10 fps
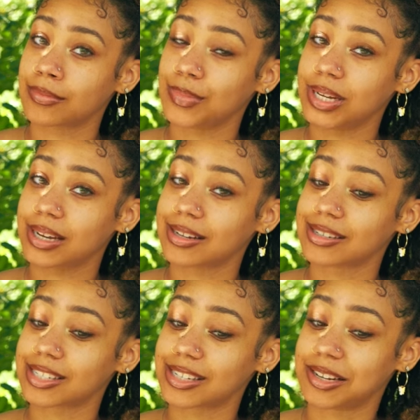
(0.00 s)

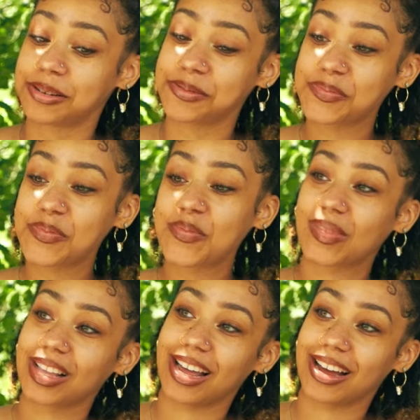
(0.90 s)
because
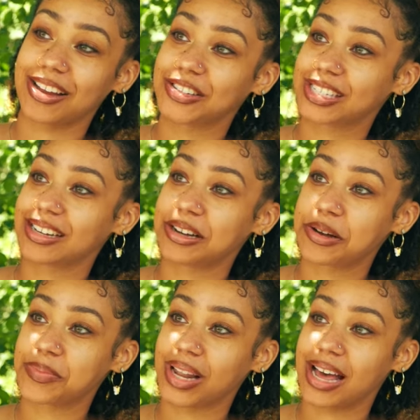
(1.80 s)
like I used
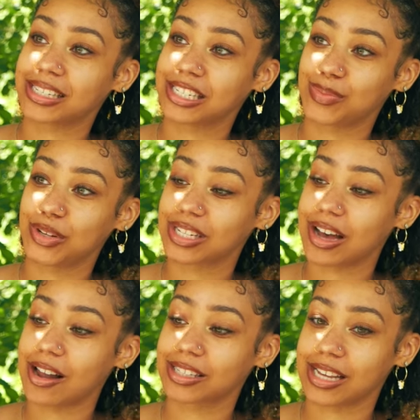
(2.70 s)
to blast his music
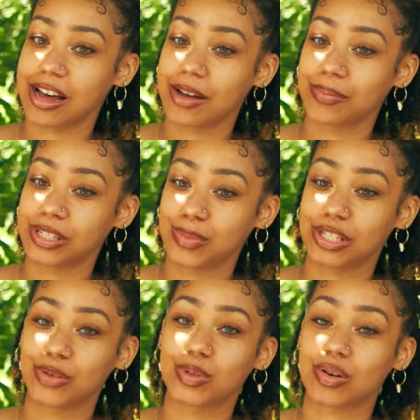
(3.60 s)
all the time. His
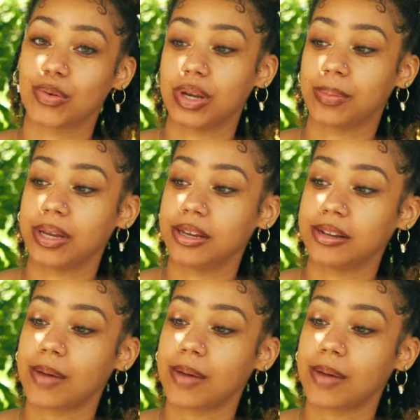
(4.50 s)
music was on repeat.